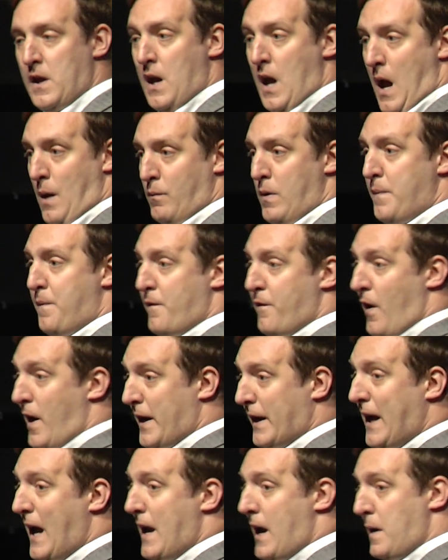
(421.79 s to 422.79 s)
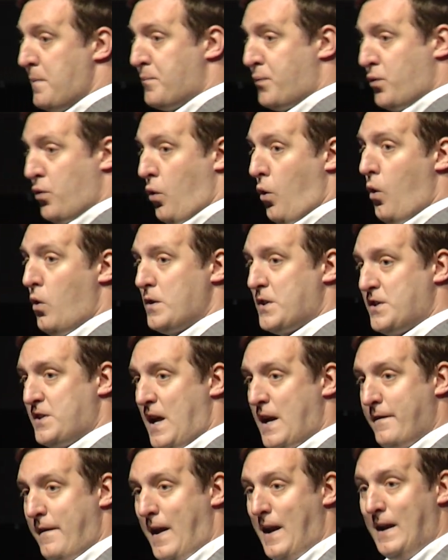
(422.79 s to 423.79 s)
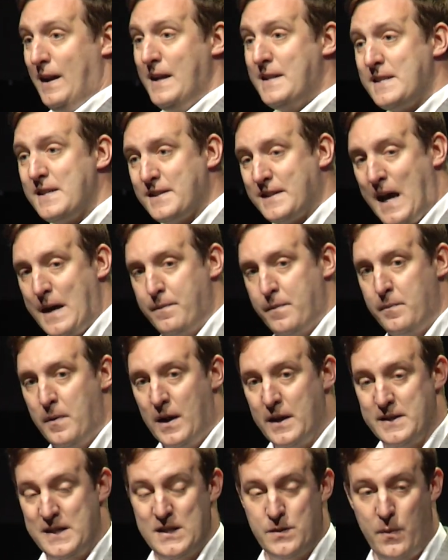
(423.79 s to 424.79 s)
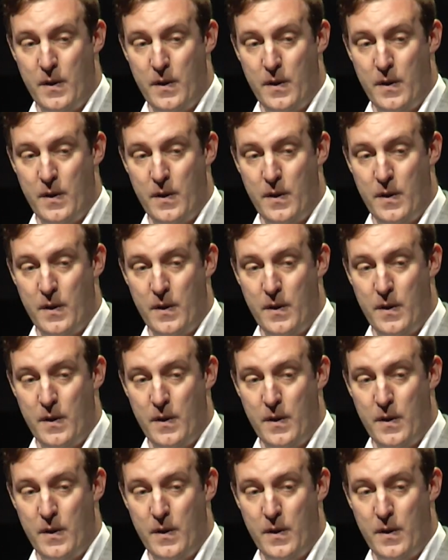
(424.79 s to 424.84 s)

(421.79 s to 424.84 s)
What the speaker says: And we provide, again, a broad set of analytics capabilities,